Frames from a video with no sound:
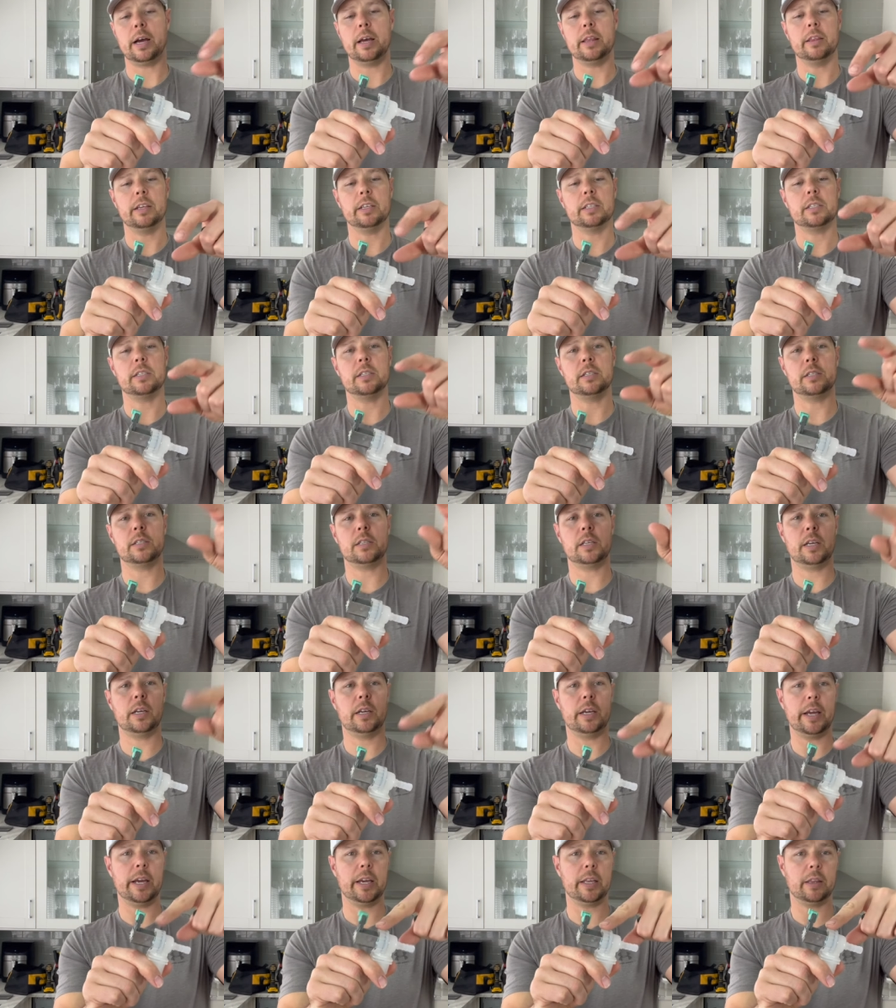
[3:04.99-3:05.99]
This is
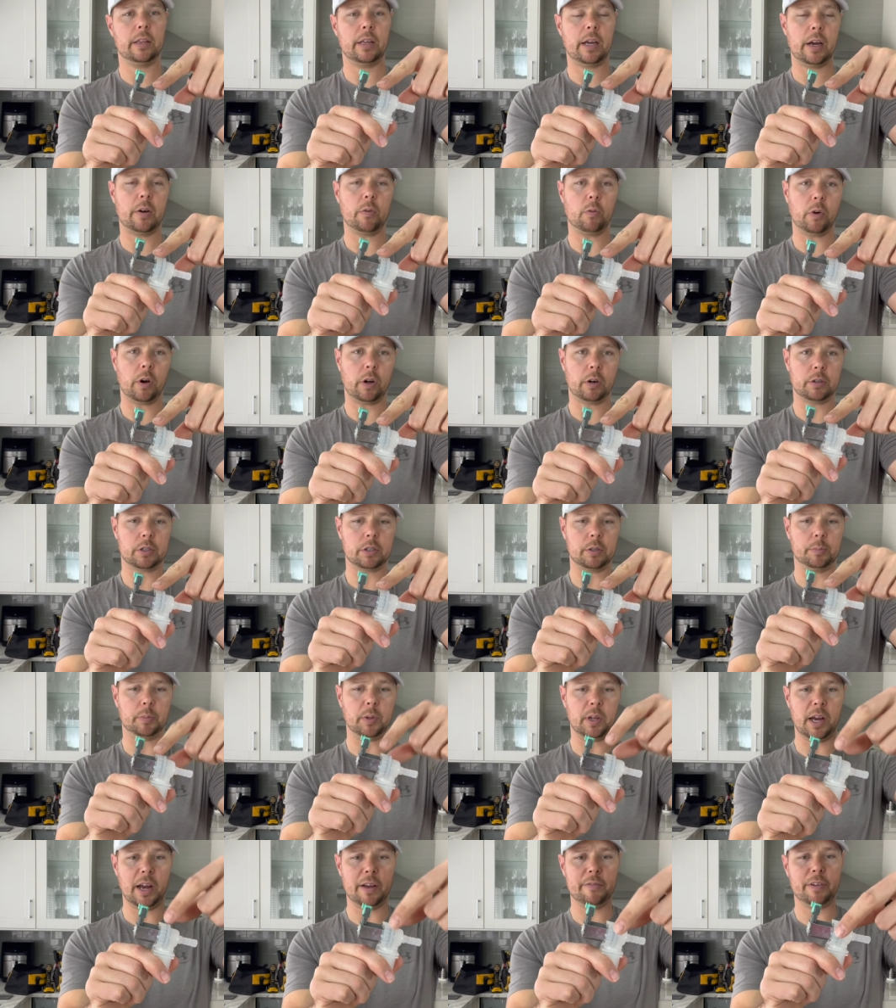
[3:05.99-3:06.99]
the inlet water
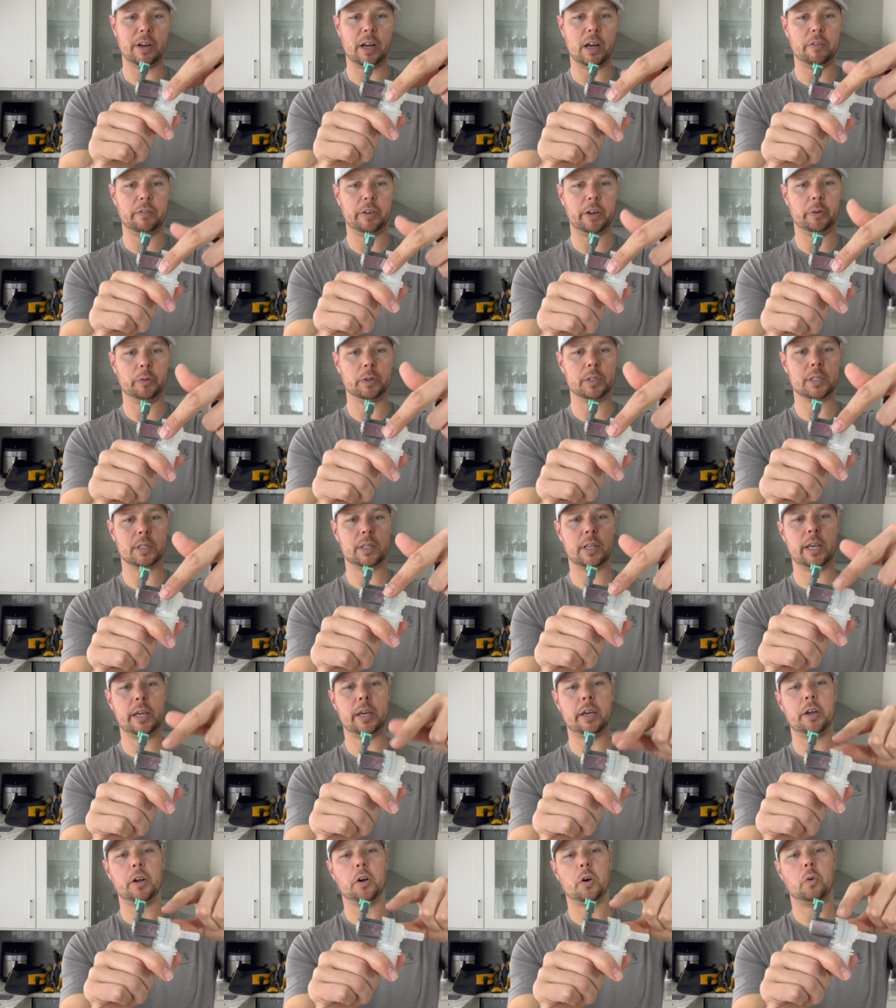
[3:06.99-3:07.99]
supply valve. It was
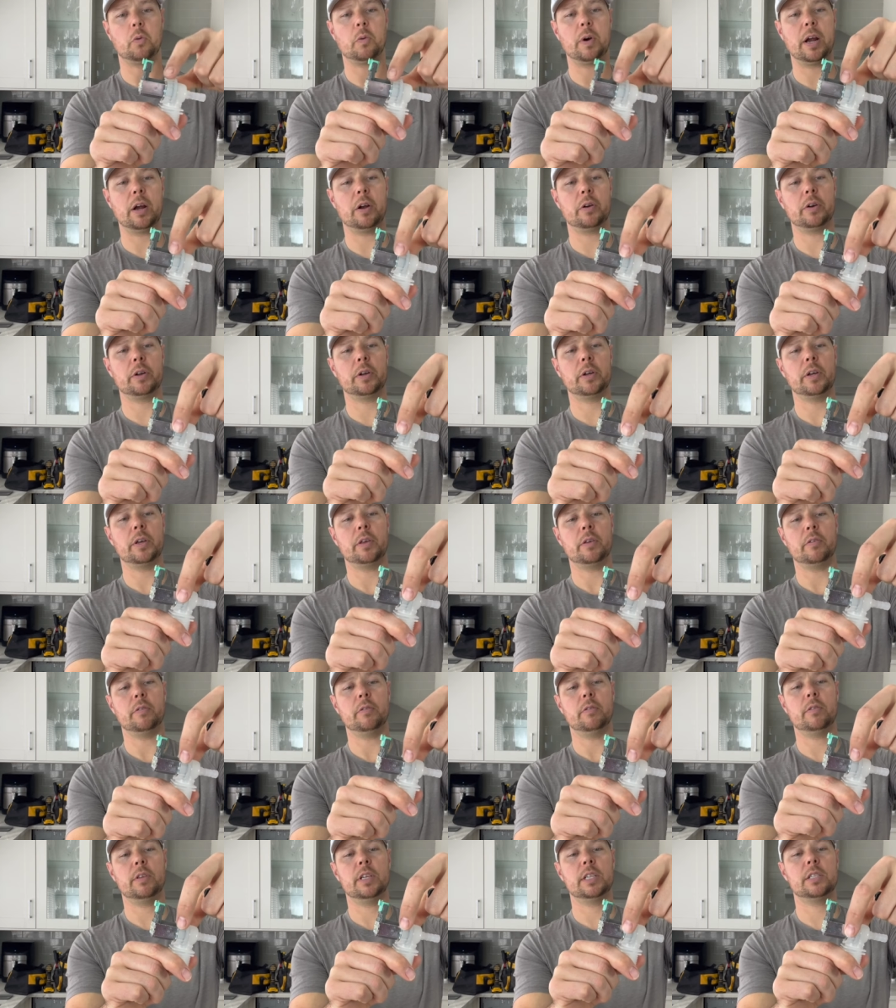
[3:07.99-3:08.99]
leaking around
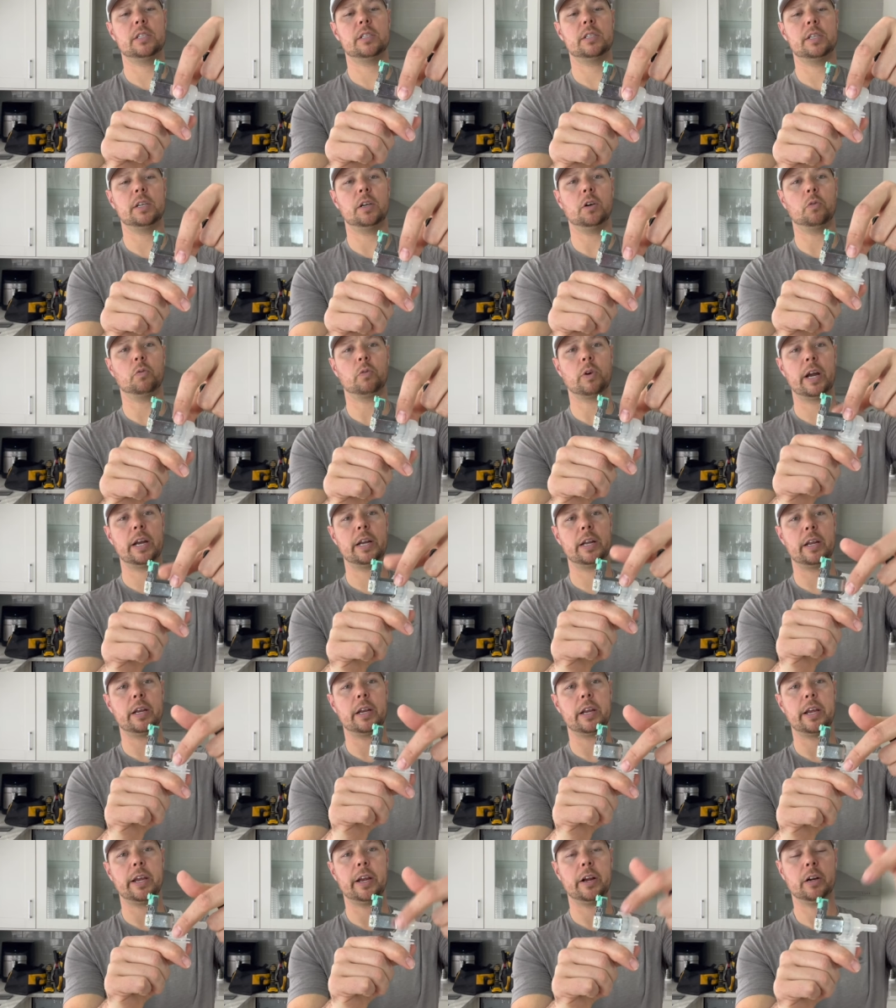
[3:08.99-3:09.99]
this seal right
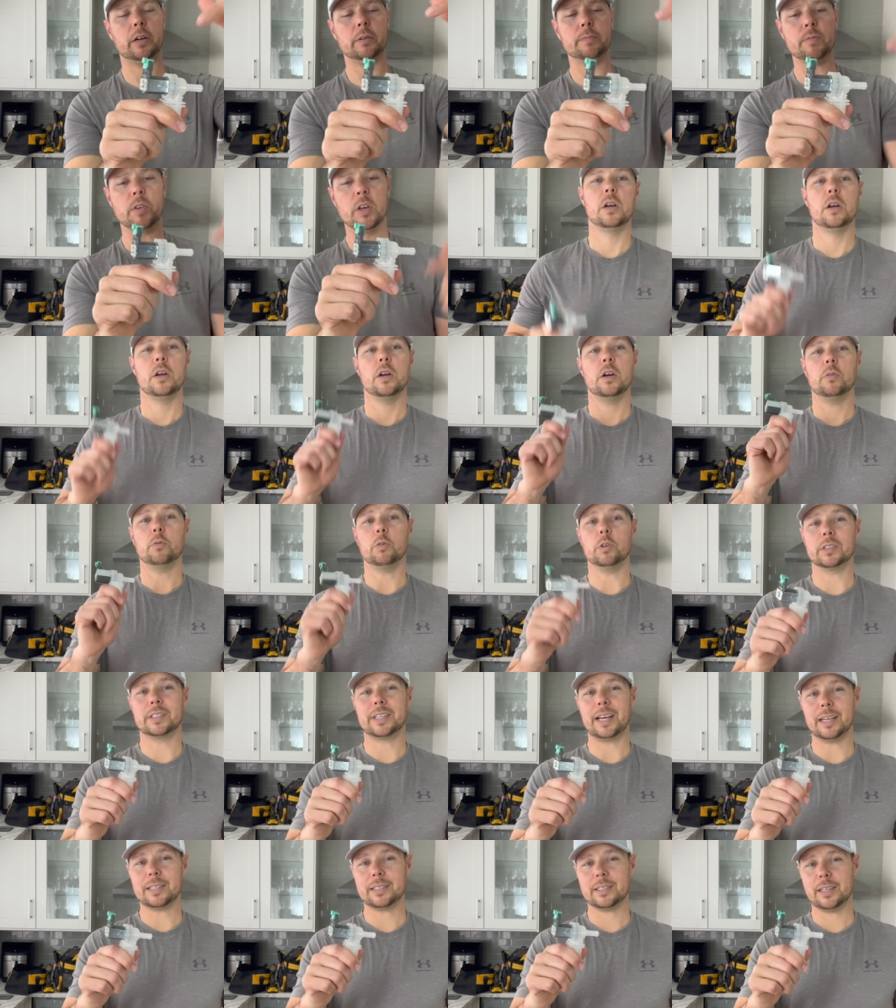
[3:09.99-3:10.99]
in here. We'll
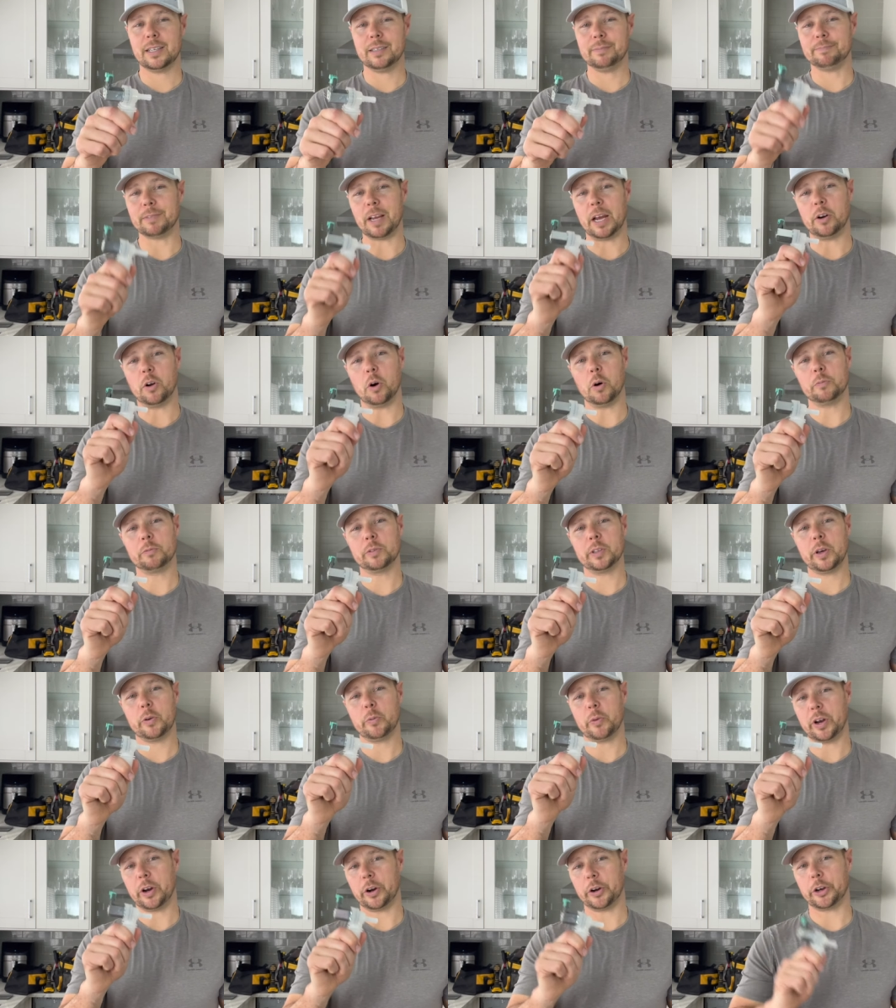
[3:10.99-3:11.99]
test it and hopefully
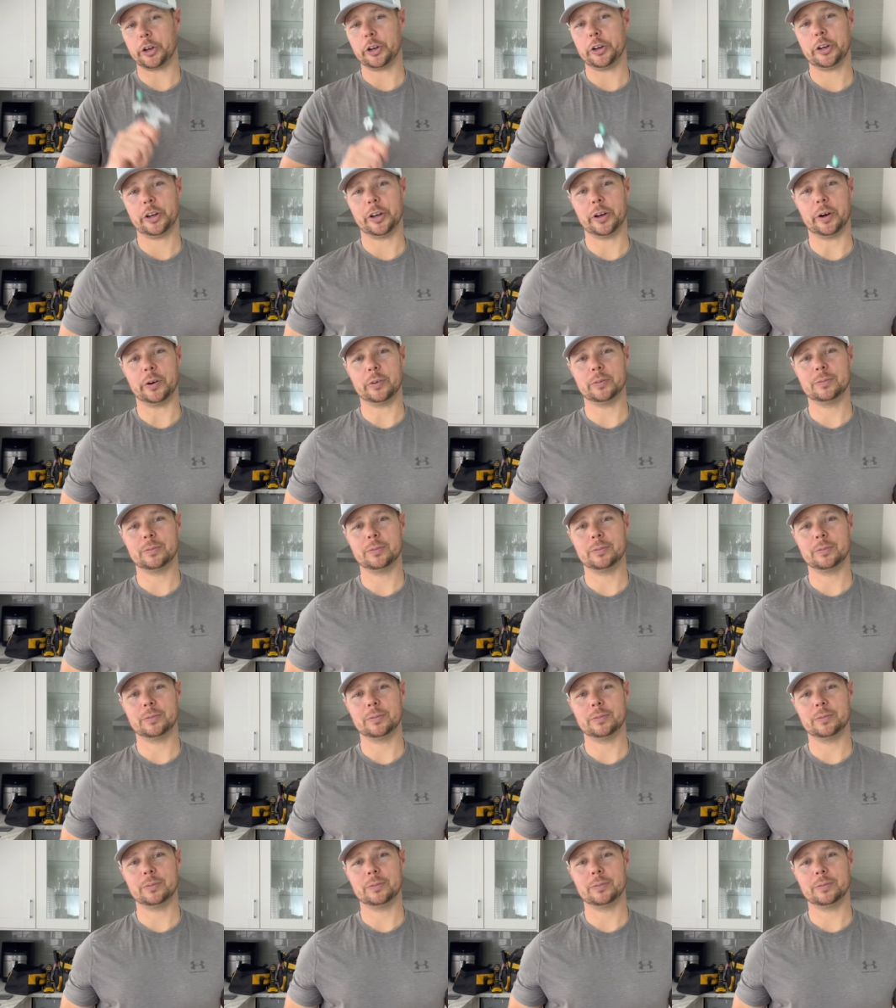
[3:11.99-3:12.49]
we are good to go.